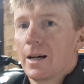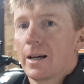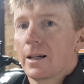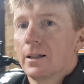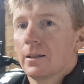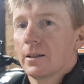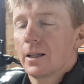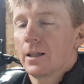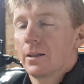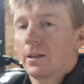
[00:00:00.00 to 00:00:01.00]
data
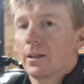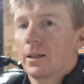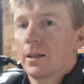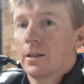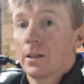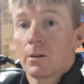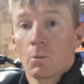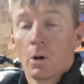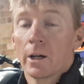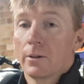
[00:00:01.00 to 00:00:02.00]
in, you know,
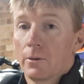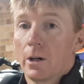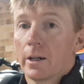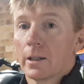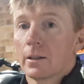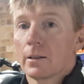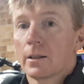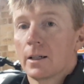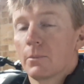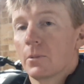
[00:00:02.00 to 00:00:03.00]
while you're riding it.
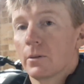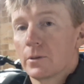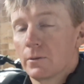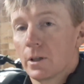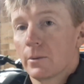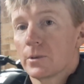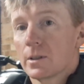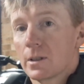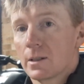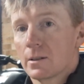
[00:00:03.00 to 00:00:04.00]
I've developed a
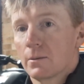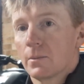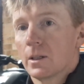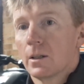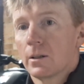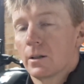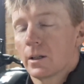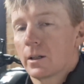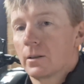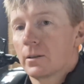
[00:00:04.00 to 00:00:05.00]
system that I
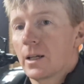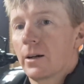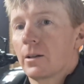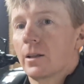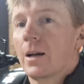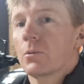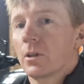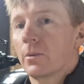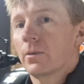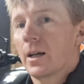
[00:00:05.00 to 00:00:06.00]
can carry the
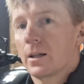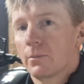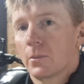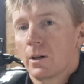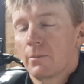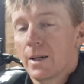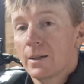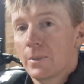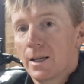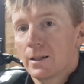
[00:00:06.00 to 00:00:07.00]
laptop around in my
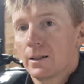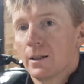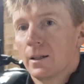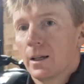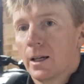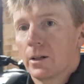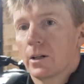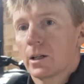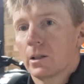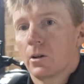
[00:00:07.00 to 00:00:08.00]
backpack, and
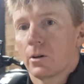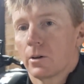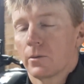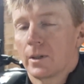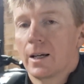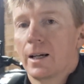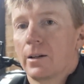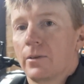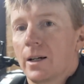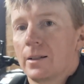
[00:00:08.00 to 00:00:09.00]
I can log the
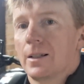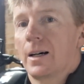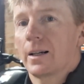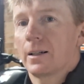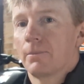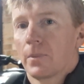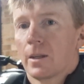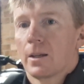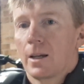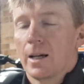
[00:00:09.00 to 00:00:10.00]
AFR data
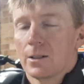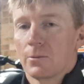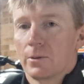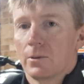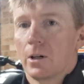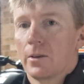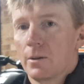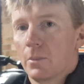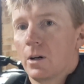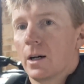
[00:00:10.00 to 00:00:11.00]
as we ride
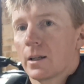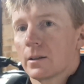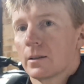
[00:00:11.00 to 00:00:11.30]
the bike,